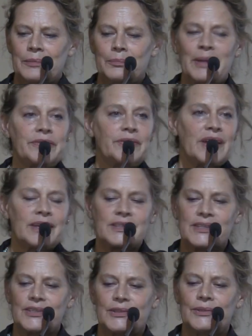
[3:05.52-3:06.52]
My
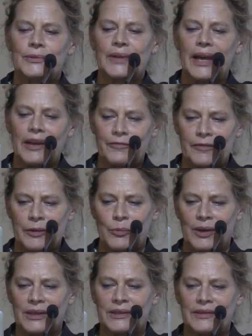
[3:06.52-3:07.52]
thanks to
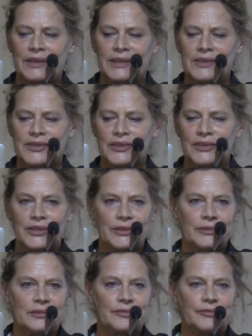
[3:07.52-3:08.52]
everyone at the
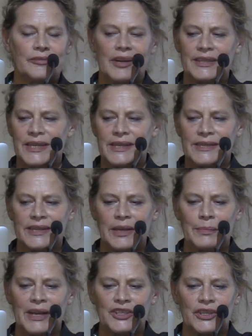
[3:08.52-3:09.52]
Institute for Ideas and
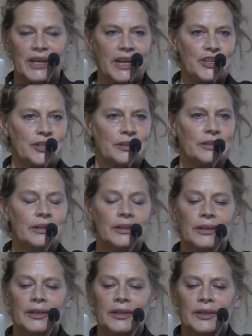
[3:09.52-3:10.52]
Imagination
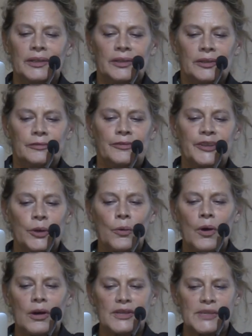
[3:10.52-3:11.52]
for
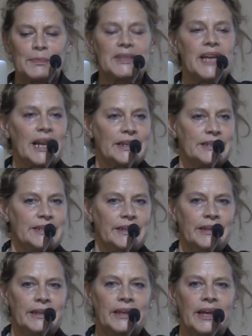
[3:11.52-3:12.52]
your
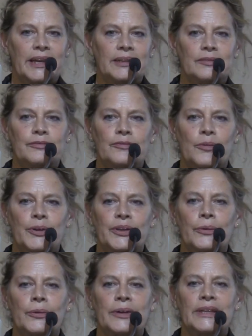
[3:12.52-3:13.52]
hospitality and for
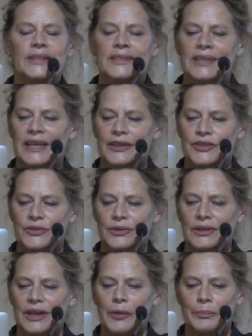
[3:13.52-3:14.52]
your
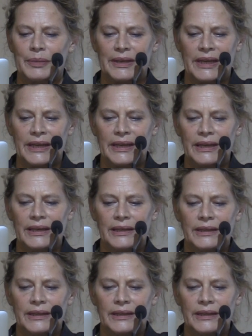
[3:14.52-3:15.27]
intellectual company,